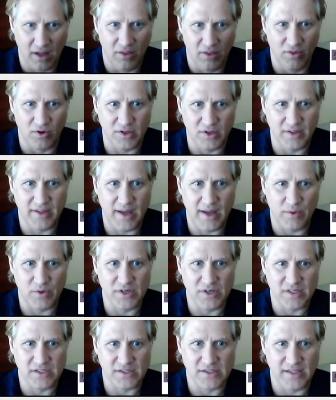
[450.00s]
Though that
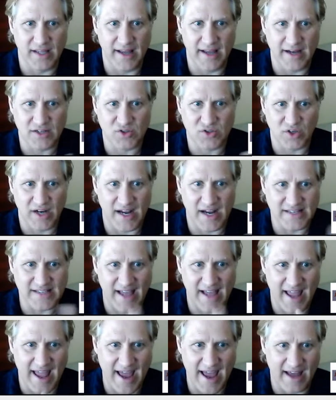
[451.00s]
was the extra guys
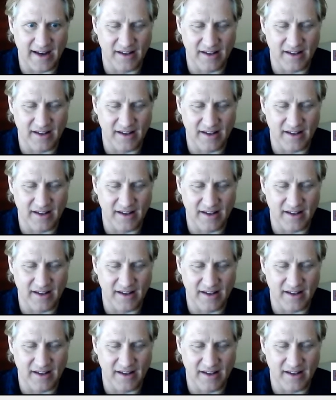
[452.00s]
I had.